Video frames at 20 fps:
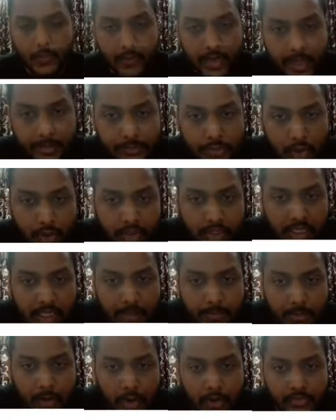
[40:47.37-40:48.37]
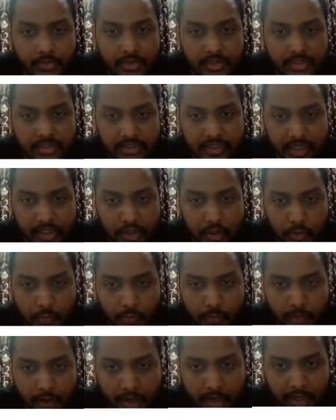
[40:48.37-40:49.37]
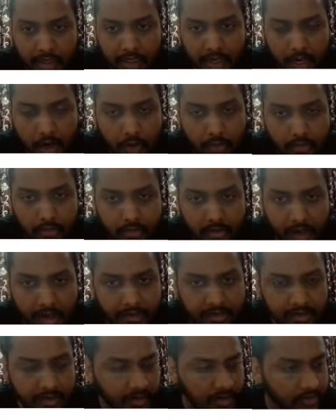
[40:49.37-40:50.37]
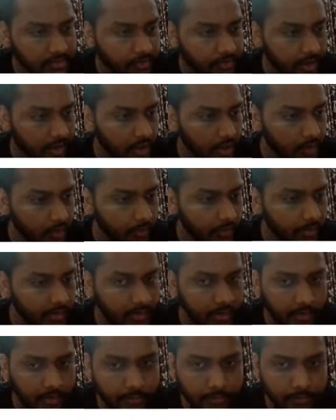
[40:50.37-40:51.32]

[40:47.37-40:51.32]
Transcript: When I'm talking about this, can you find out the right angle triangle over here?